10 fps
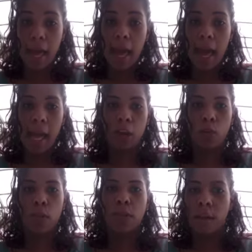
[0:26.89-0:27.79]
And
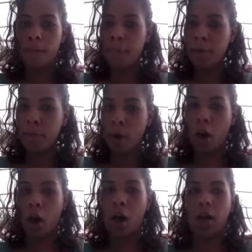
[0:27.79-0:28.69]
would the football
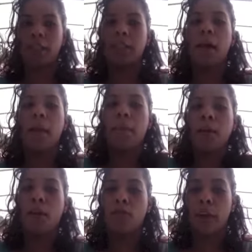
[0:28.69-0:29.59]
gods be
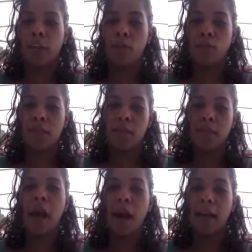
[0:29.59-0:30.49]
on Ray Lewis's
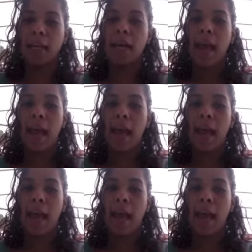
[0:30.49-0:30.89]
side,